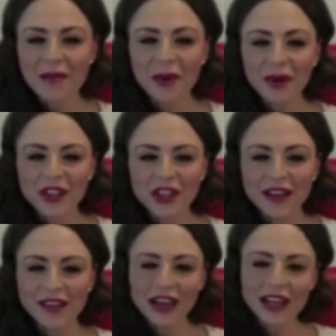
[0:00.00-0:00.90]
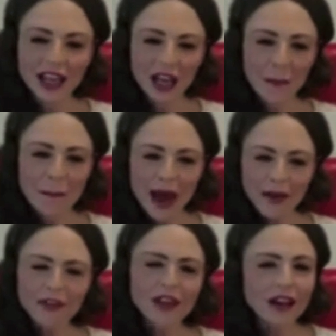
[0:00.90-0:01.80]
But it's kind of like a
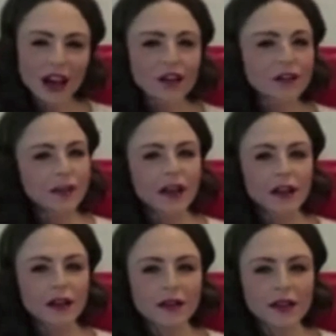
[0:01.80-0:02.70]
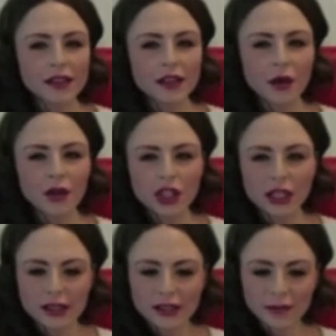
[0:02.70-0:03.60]
mafia kind of feel. So
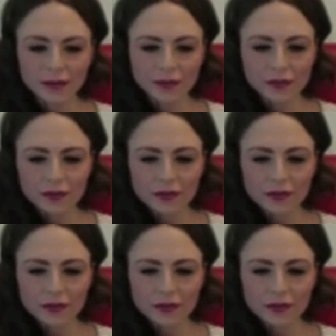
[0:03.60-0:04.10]
she's